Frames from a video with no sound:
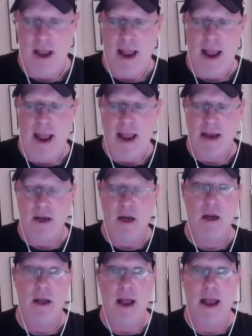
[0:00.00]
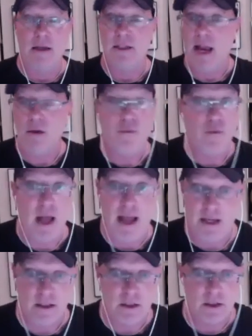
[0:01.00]
And 10
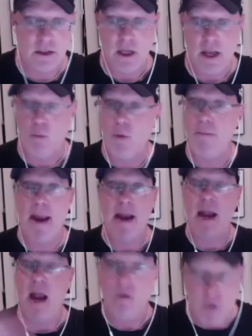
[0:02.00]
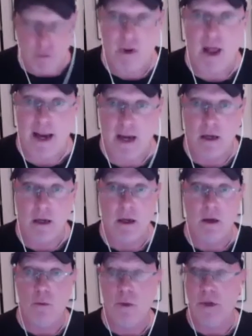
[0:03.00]
flights. We made every flight.
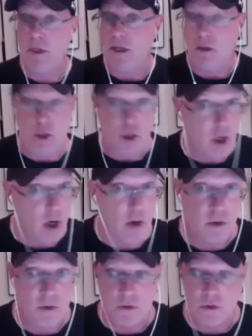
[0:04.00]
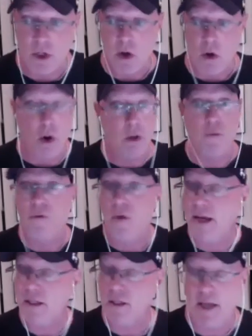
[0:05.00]
We did the shows. All the
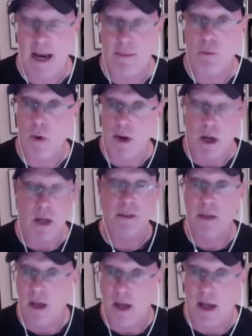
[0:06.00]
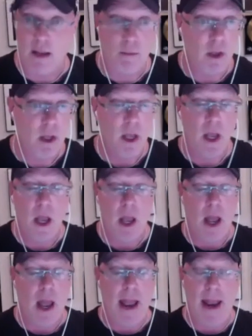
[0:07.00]
flights came and went on time.
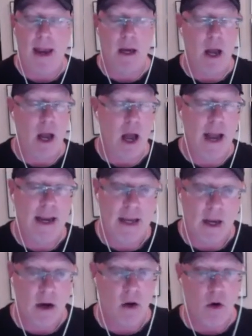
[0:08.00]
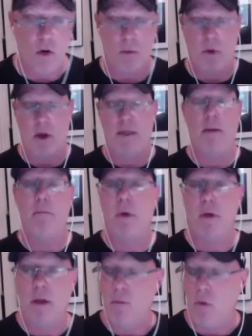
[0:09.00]
And I get home on that
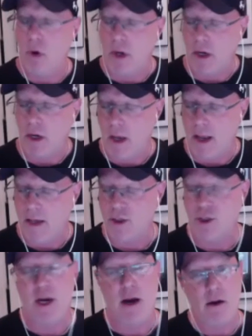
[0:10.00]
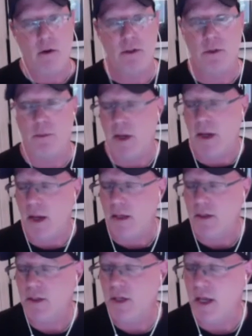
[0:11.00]
Monday morning and Sharon looks at me and
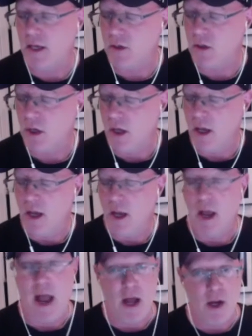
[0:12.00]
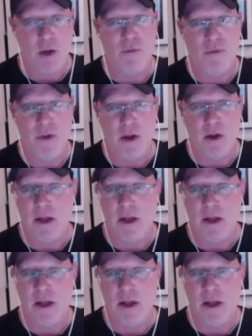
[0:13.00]
says, how do you feel?